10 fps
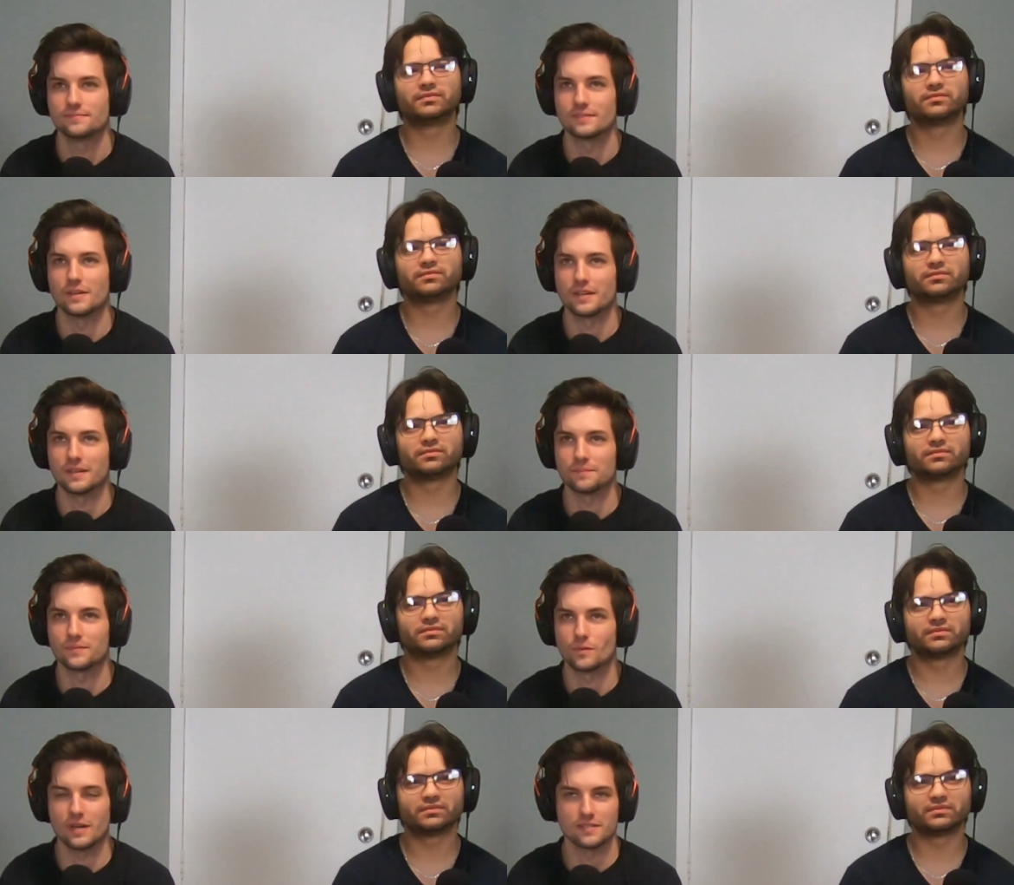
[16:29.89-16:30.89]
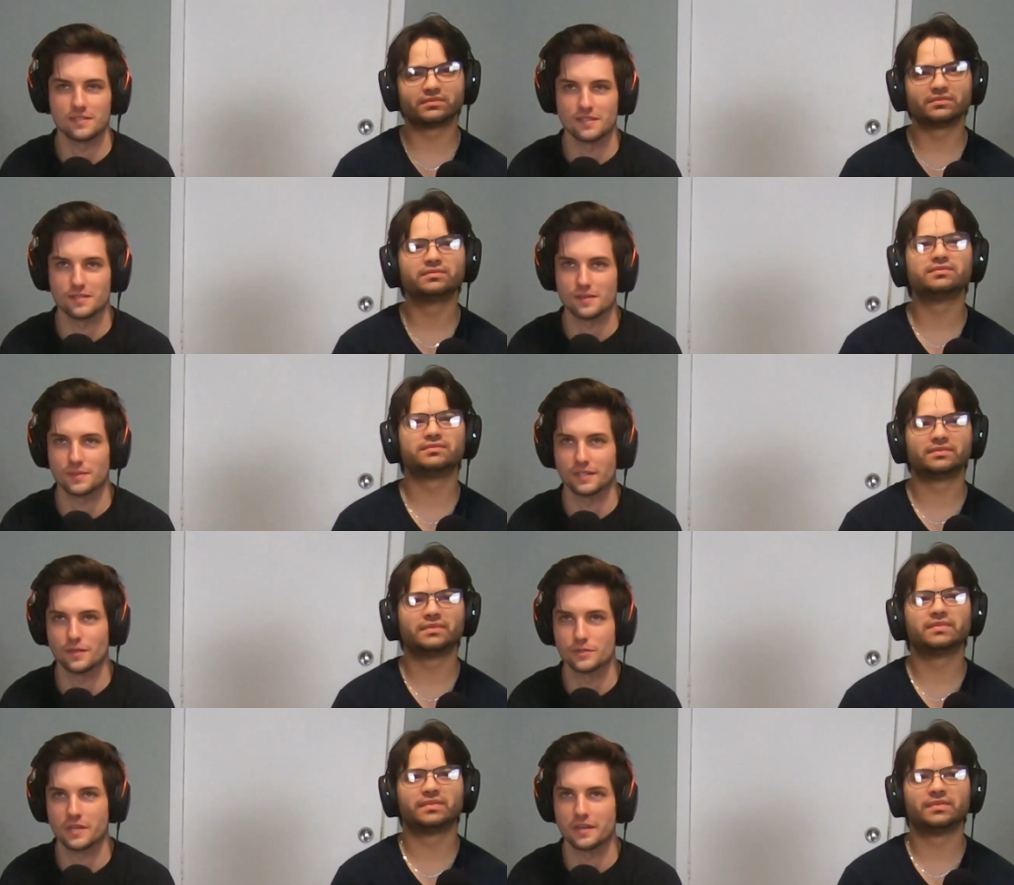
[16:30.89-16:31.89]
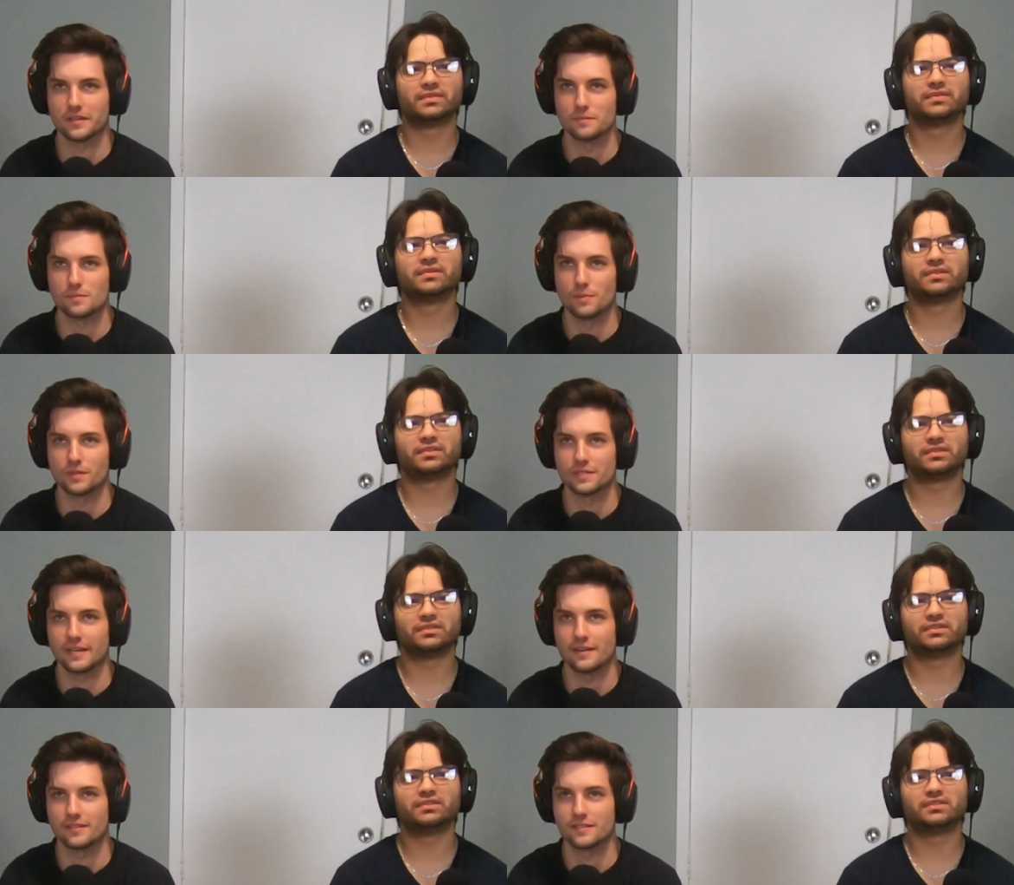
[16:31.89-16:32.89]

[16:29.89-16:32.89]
Speaker 1: okay. Right as I say something, Inosuke comes bursting out of the